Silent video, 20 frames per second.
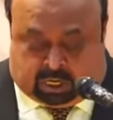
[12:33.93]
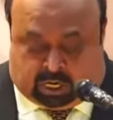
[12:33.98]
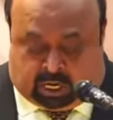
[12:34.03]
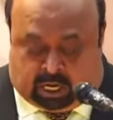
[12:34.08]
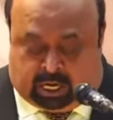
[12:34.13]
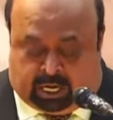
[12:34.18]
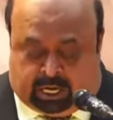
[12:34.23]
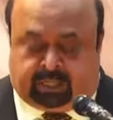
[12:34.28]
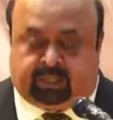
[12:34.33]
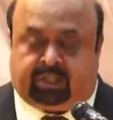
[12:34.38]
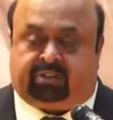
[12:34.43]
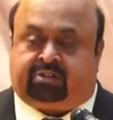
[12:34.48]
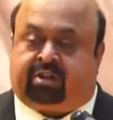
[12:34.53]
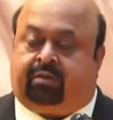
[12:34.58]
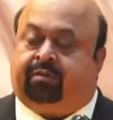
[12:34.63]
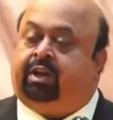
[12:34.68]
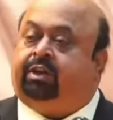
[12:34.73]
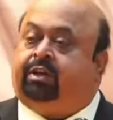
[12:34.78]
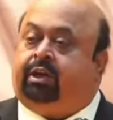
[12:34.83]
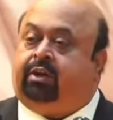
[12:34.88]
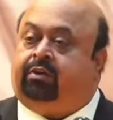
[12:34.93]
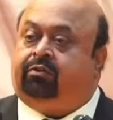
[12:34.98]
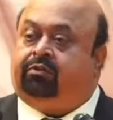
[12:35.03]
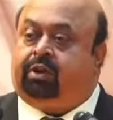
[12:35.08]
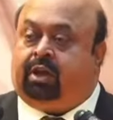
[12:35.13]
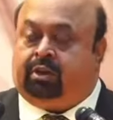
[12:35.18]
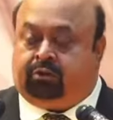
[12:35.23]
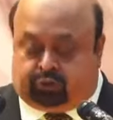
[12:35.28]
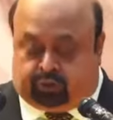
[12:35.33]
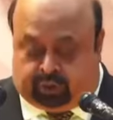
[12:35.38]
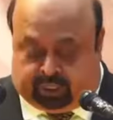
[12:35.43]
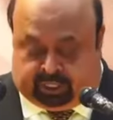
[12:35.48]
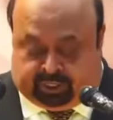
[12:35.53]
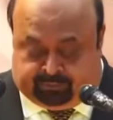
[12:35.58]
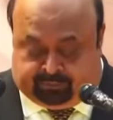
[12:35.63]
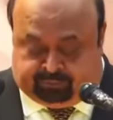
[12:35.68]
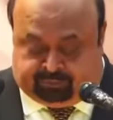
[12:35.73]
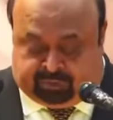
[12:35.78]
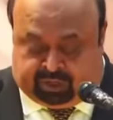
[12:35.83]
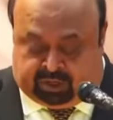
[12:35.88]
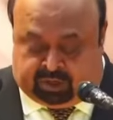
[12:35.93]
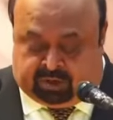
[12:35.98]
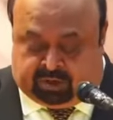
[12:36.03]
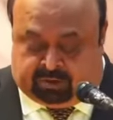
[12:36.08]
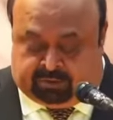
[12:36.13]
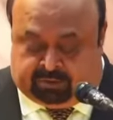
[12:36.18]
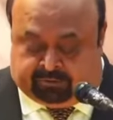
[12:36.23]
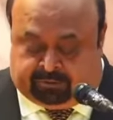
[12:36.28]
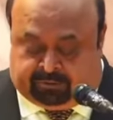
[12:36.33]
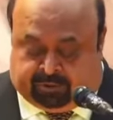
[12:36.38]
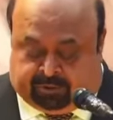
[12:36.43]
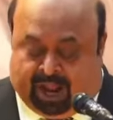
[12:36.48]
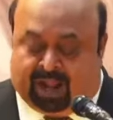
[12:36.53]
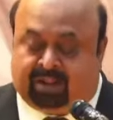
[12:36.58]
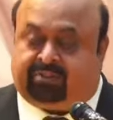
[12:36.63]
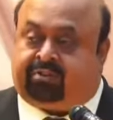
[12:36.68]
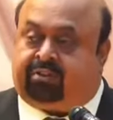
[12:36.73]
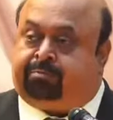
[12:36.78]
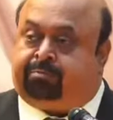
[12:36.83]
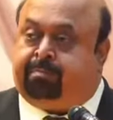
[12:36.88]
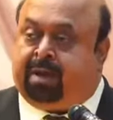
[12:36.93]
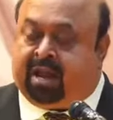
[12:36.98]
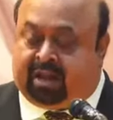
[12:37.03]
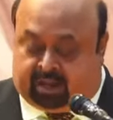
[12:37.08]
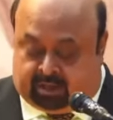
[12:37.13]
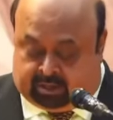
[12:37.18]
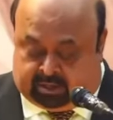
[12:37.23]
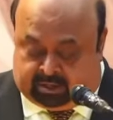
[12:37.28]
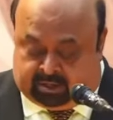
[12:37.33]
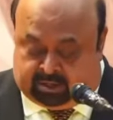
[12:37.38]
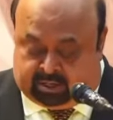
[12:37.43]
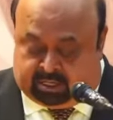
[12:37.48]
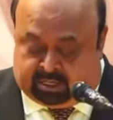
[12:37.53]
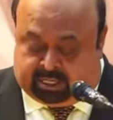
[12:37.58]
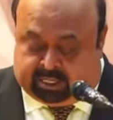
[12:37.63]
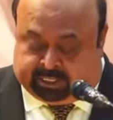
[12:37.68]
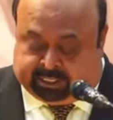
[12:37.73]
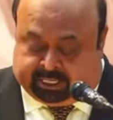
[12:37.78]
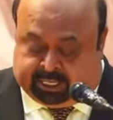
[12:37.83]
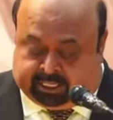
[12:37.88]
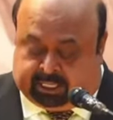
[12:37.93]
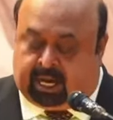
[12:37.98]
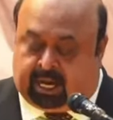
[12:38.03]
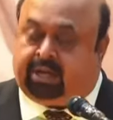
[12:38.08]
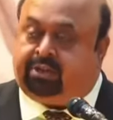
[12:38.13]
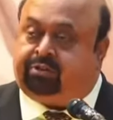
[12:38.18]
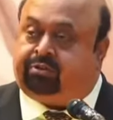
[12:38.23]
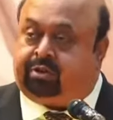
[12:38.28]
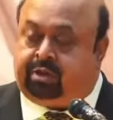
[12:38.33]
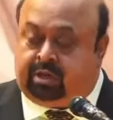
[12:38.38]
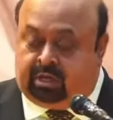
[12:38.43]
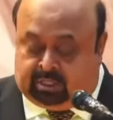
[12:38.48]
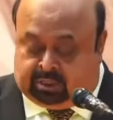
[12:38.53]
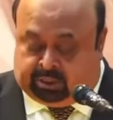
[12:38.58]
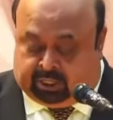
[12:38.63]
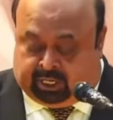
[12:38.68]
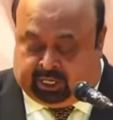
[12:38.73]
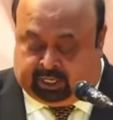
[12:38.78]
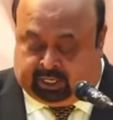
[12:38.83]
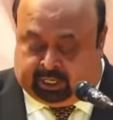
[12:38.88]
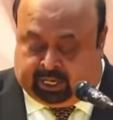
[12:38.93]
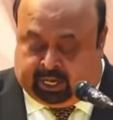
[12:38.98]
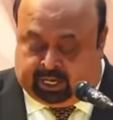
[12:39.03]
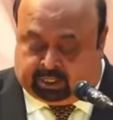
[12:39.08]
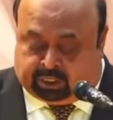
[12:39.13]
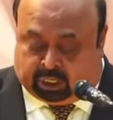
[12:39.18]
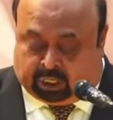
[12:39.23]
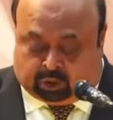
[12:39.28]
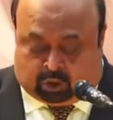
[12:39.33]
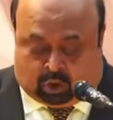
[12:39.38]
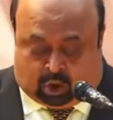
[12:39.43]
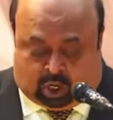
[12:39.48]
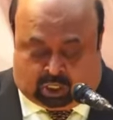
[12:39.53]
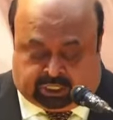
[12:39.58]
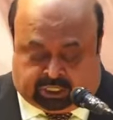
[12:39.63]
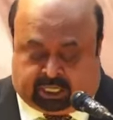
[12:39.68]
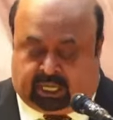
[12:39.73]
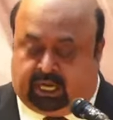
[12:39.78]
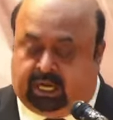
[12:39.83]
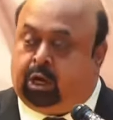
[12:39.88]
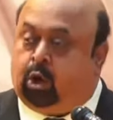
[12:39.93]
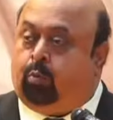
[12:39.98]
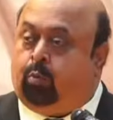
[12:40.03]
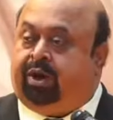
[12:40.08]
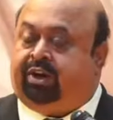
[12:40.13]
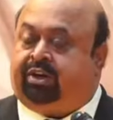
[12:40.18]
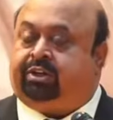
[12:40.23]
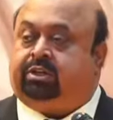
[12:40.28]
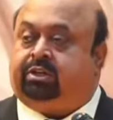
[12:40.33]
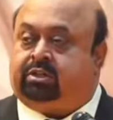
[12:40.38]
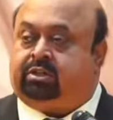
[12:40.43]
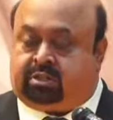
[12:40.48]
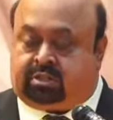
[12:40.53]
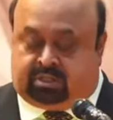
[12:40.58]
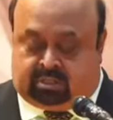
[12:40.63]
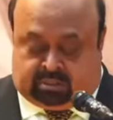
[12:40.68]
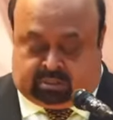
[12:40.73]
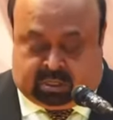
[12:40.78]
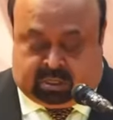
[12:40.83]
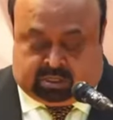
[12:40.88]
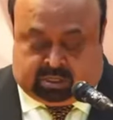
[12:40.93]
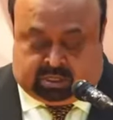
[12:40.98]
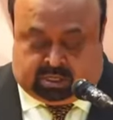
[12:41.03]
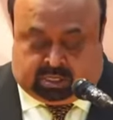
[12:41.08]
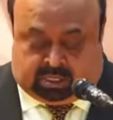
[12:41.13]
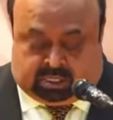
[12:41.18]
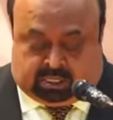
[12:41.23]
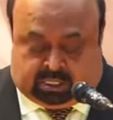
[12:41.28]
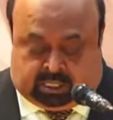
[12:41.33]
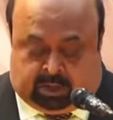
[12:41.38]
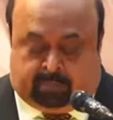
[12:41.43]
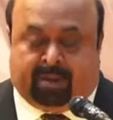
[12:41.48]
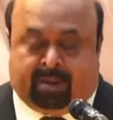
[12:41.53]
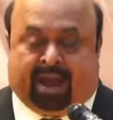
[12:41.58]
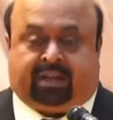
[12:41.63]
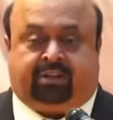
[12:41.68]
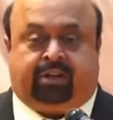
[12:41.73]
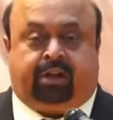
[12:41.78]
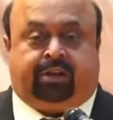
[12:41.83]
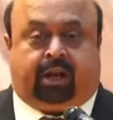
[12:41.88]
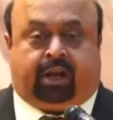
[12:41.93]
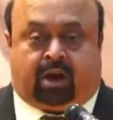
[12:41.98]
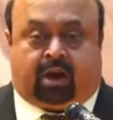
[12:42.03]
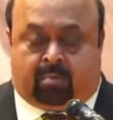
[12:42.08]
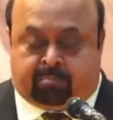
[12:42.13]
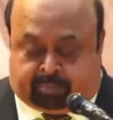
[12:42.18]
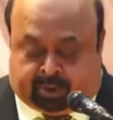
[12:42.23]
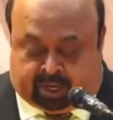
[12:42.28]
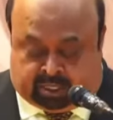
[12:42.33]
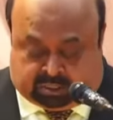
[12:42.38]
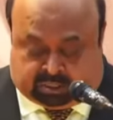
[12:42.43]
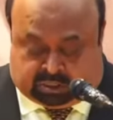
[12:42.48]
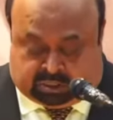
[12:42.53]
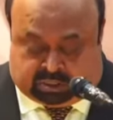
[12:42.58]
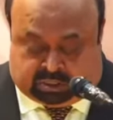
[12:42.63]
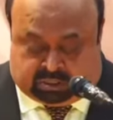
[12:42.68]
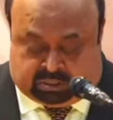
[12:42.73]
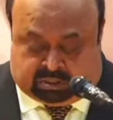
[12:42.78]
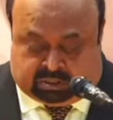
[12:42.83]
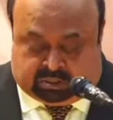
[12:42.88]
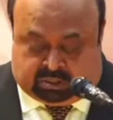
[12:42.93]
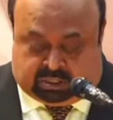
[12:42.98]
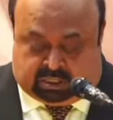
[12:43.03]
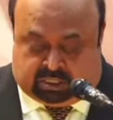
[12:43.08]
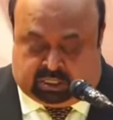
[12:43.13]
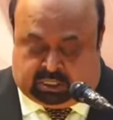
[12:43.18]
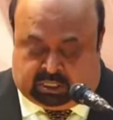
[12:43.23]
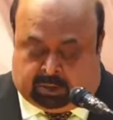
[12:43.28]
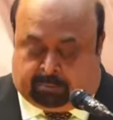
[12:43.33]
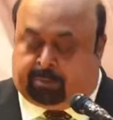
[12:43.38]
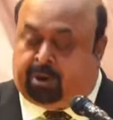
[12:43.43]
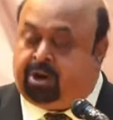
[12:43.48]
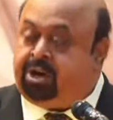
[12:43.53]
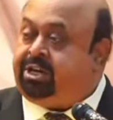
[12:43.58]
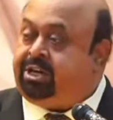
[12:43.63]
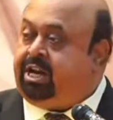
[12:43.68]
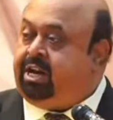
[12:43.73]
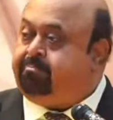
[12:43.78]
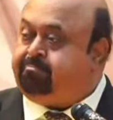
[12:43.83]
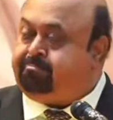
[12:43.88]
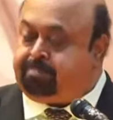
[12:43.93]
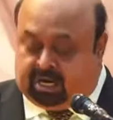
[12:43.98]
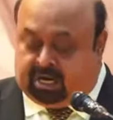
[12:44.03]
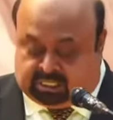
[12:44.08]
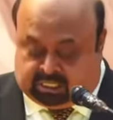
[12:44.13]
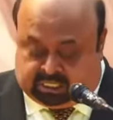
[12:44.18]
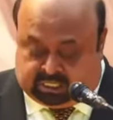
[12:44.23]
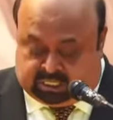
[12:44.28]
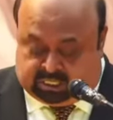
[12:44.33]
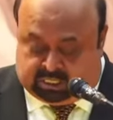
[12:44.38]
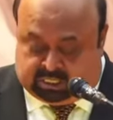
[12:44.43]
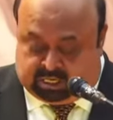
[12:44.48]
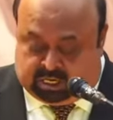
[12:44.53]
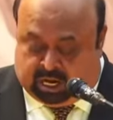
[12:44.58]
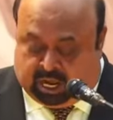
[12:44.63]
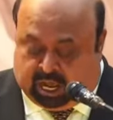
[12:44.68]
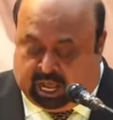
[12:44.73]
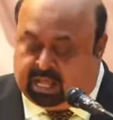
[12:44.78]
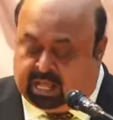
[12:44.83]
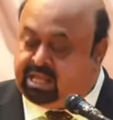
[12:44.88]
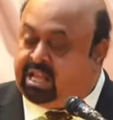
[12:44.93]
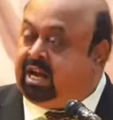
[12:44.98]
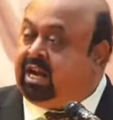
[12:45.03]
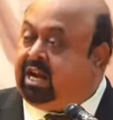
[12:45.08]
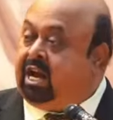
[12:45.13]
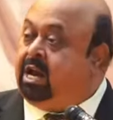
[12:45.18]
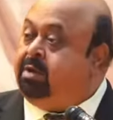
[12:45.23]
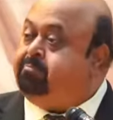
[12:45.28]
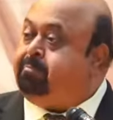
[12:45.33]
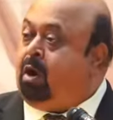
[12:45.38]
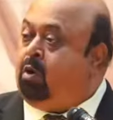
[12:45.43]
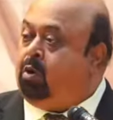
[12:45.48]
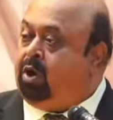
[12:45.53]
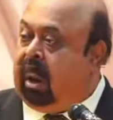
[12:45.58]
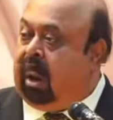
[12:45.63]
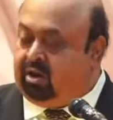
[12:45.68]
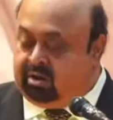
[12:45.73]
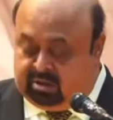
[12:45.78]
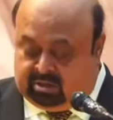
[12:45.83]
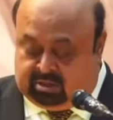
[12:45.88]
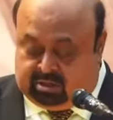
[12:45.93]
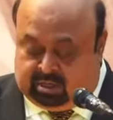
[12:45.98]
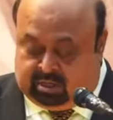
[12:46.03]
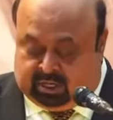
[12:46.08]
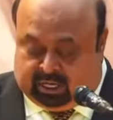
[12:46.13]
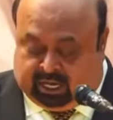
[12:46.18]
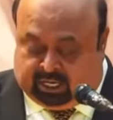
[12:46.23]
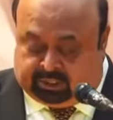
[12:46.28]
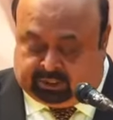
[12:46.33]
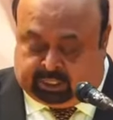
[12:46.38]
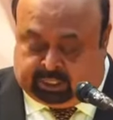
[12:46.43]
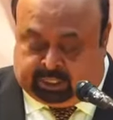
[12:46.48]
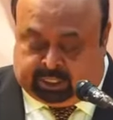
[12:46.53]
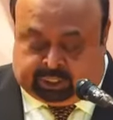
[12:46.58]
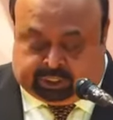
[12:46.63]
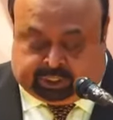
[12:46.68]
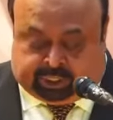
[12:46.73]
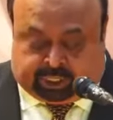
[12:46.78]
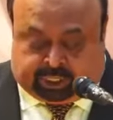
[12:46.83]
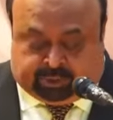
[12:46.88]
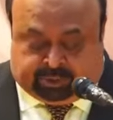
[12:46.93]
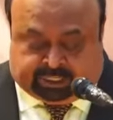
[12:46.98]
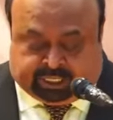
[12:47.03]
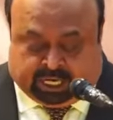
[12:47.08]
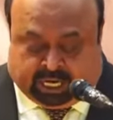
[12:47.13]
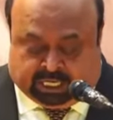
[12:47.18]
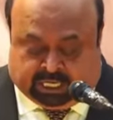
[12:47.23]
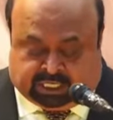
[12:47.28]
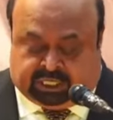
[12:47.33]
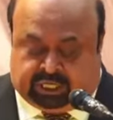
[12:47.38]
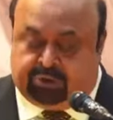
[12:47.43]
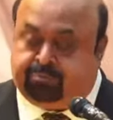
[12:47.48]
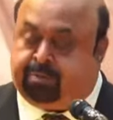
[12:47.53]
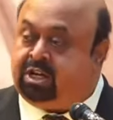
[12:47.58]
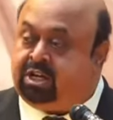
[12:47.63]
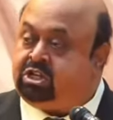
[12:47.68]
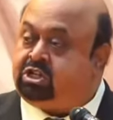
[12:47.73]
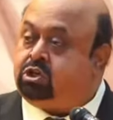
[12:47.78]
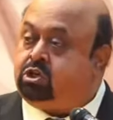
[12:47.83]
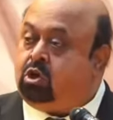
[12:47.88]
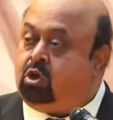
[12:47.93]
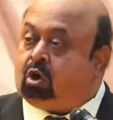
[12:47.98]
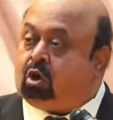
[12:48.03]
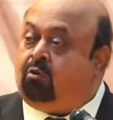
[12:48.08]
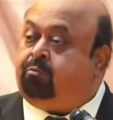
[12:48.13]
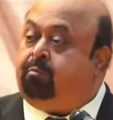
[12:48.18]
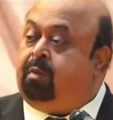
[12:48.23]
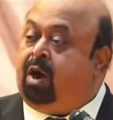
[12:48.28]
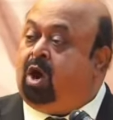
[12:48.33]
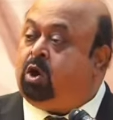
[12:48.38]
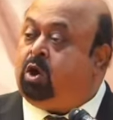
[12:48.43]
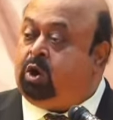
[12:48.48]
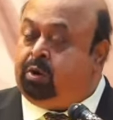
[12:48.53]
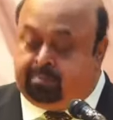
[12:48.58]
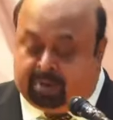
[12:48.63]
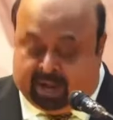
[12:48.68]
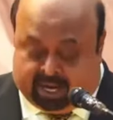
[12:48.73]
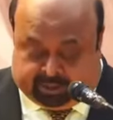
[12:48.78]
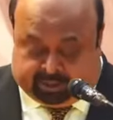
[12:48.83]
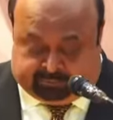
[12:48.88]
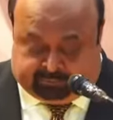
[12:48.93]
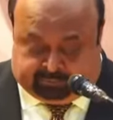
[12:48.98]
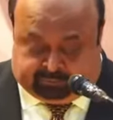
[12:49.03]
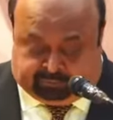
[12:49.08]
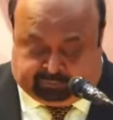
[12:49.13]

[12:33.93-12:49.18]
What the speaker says: Early in the 17th century, Francis Bacon recognized three great technological innovations: the magnetic compass, the printing press, and the gunpowder, as distinguished achievements of modern man.